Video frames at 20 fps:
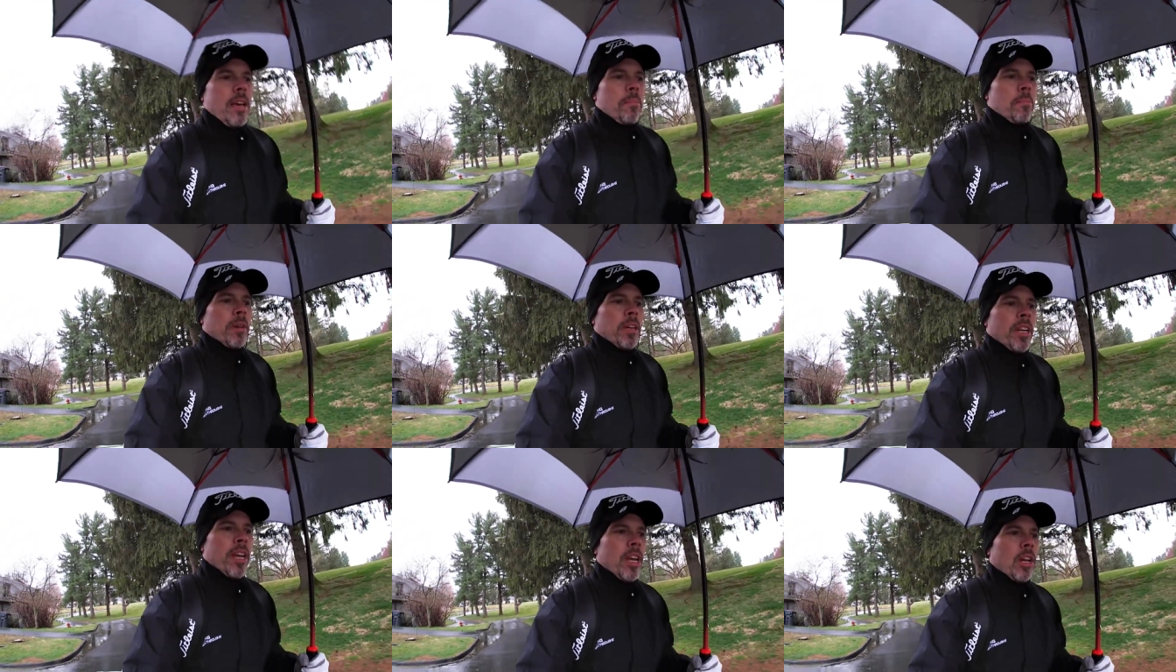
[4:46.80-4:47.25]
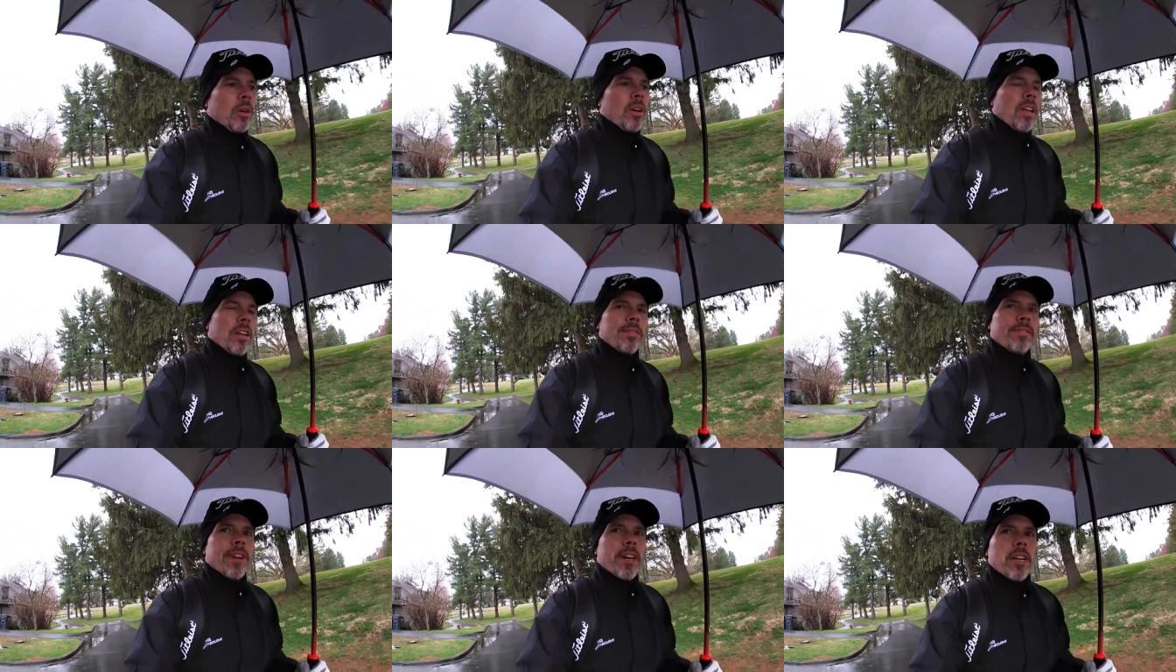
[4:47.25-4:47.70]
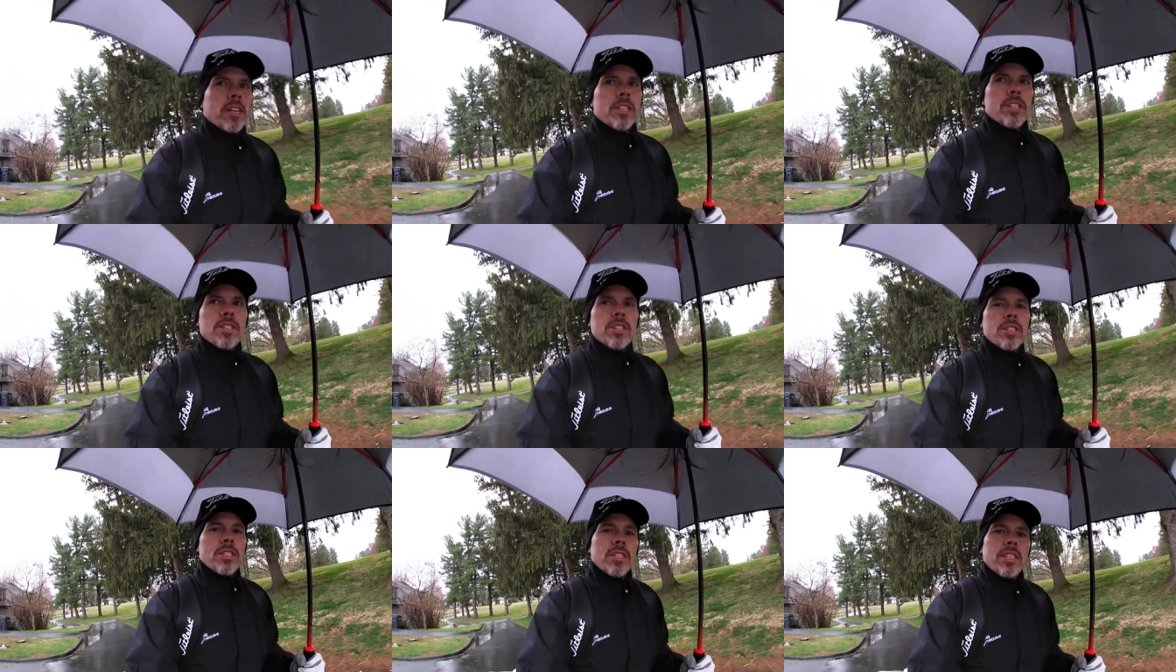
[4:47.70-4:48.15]
Monday
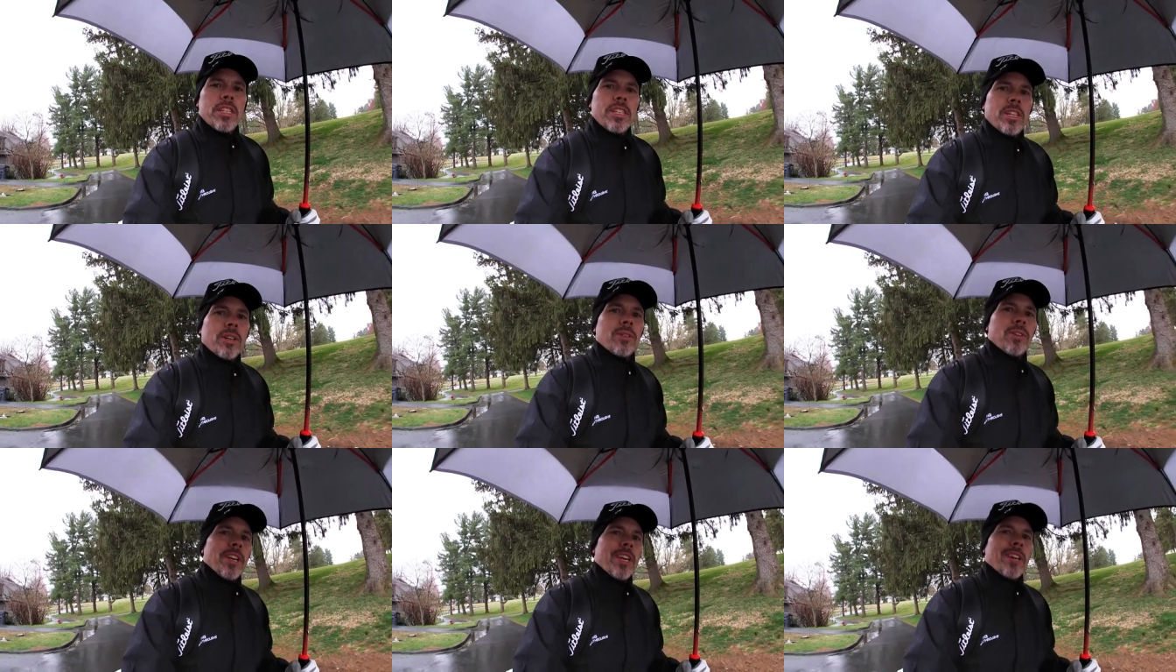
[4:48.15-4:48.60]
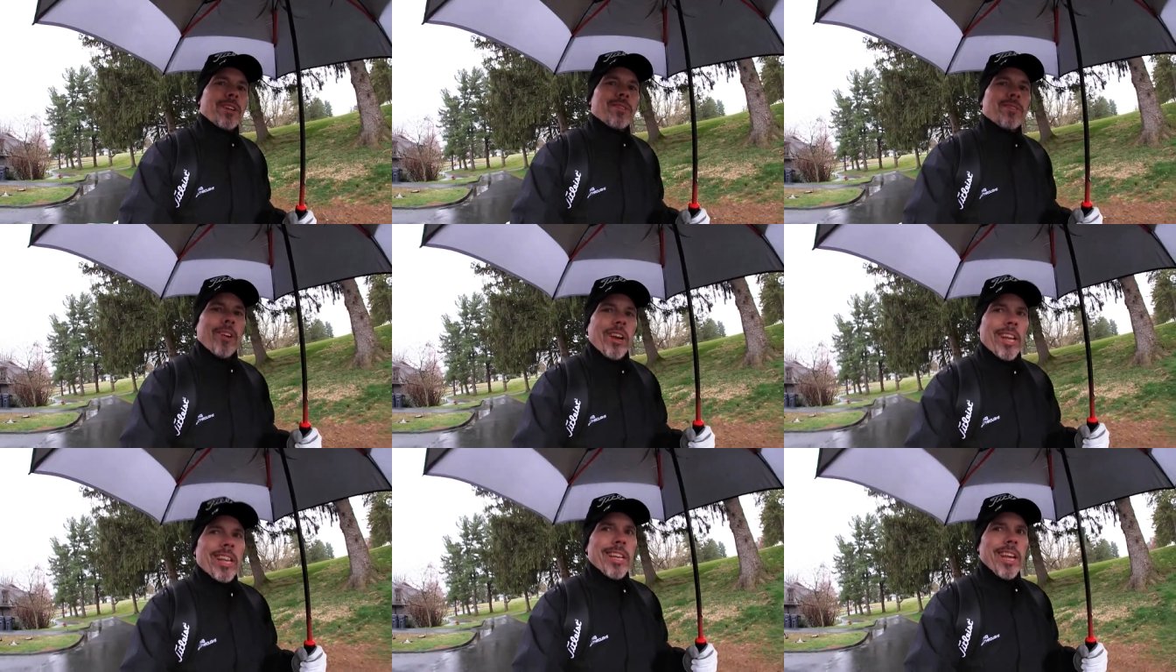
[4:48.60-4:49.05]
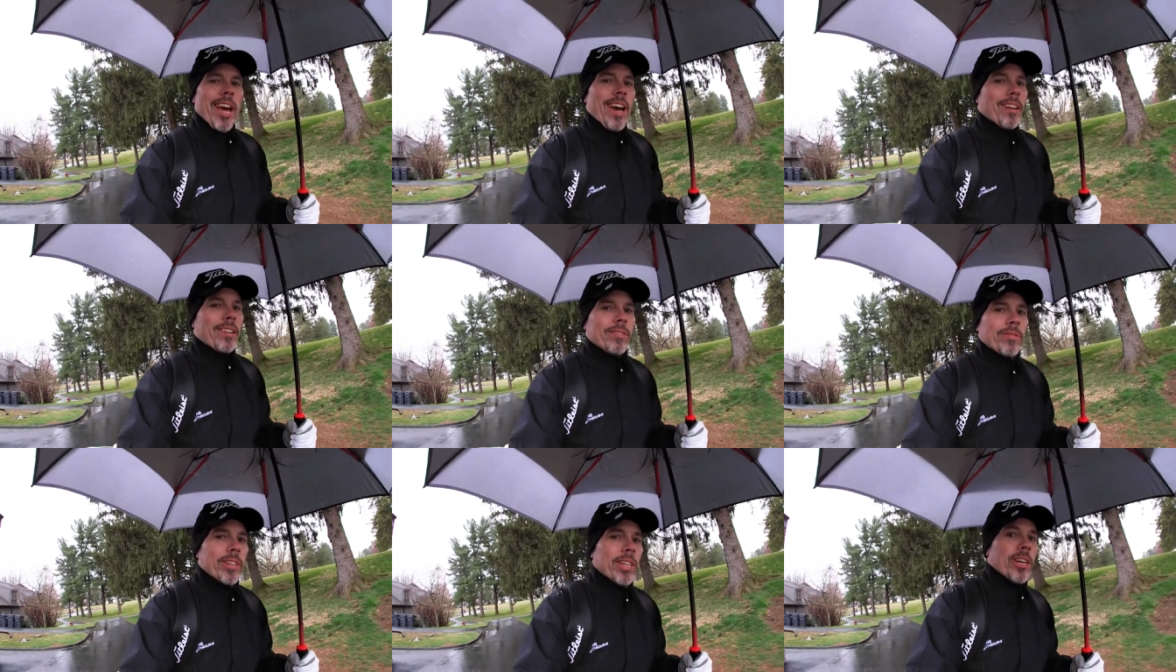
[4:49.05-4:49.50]
qualifiers usually don't get rained
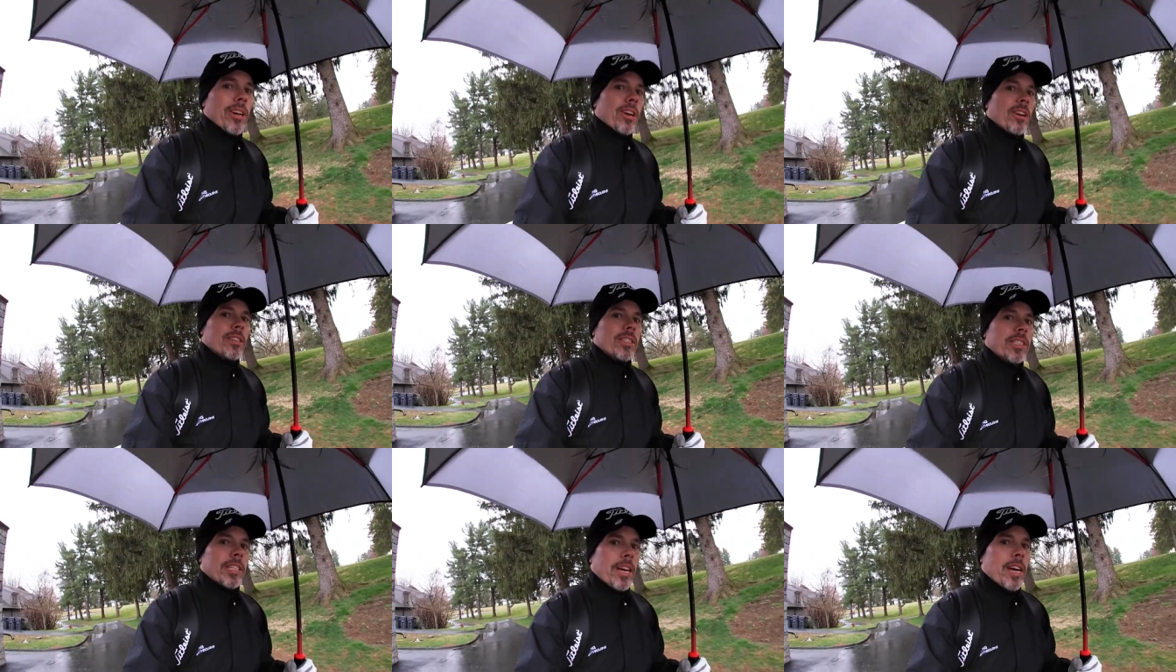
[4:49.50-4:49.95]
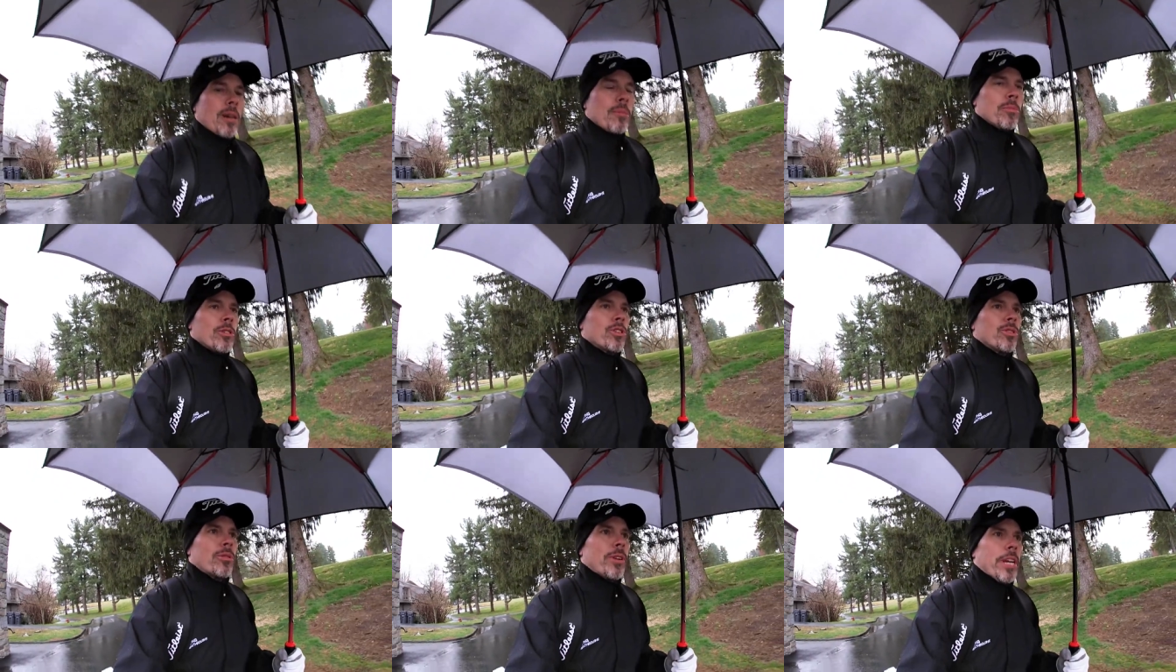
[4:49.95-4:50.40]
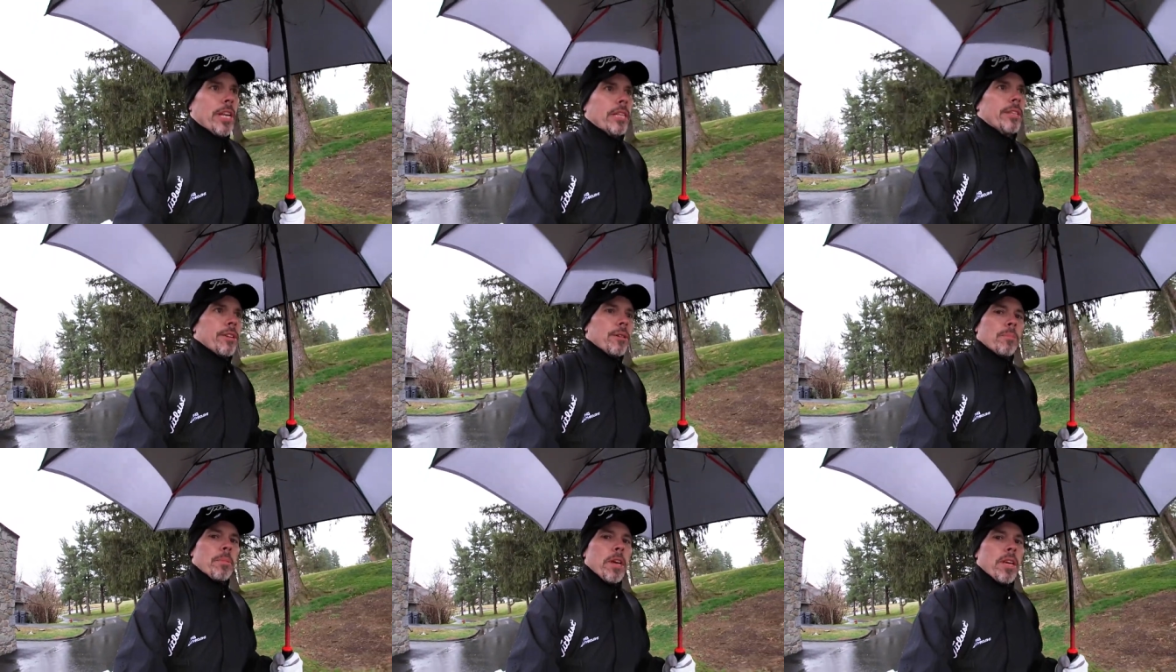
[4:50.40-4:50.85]
out regardless of how much
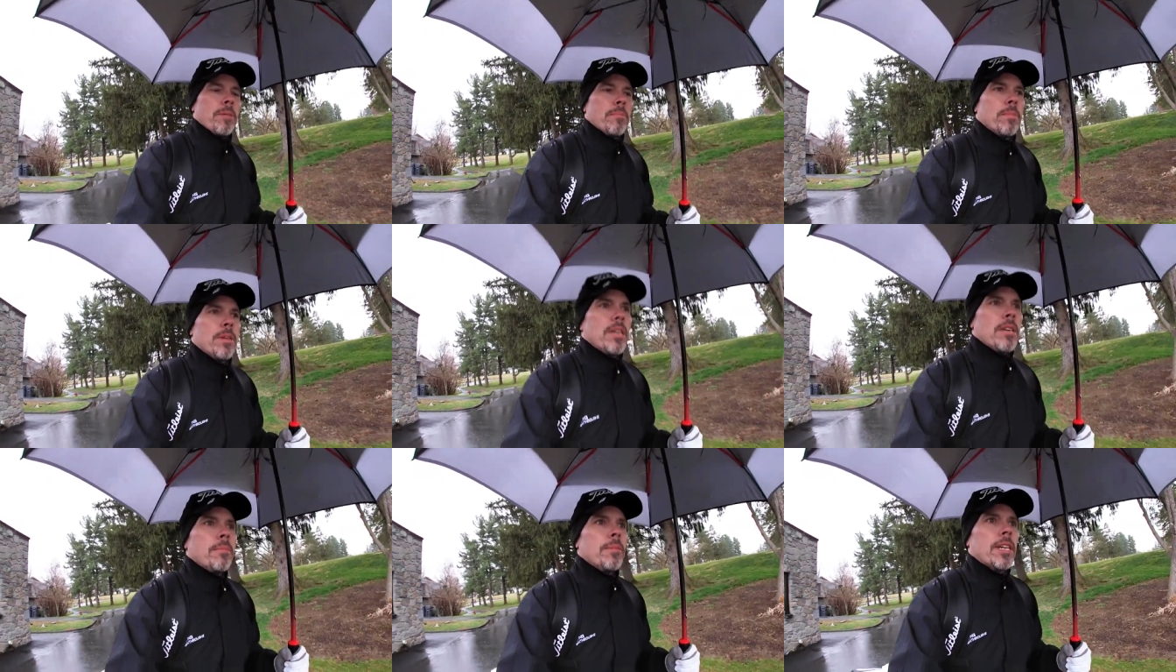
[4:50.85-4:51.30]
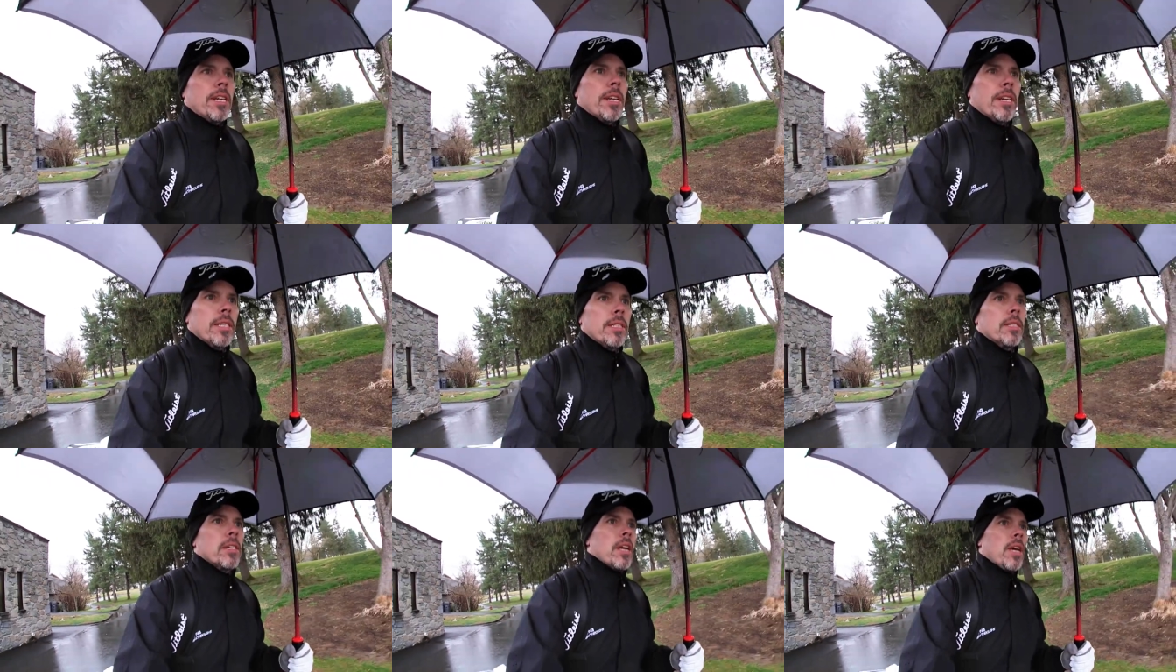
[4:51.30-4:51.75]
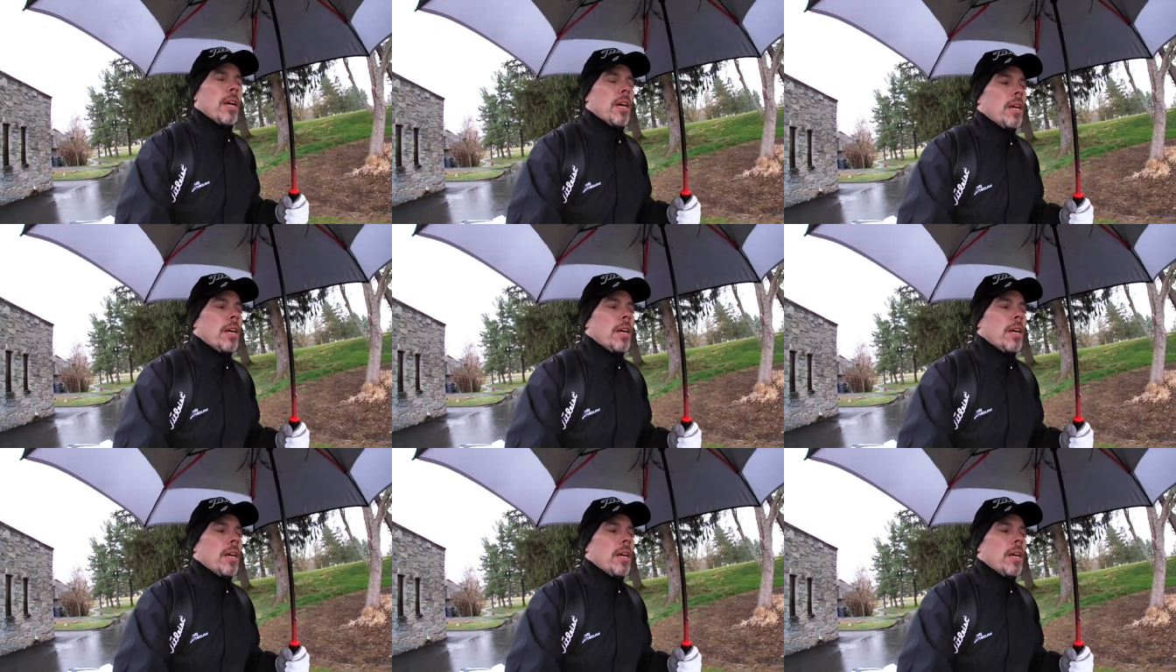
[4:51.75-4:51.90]
rain there may be, because